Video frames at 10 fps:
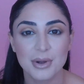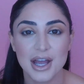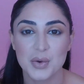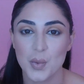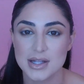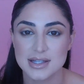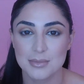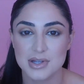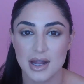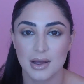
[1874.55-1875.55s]
and once I'm
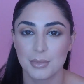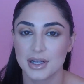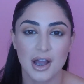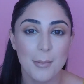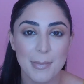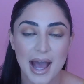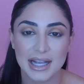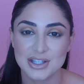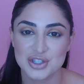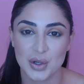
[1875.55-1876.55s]
done, I'm going to come back
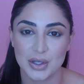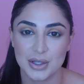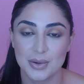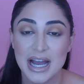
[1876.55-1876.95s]
and show you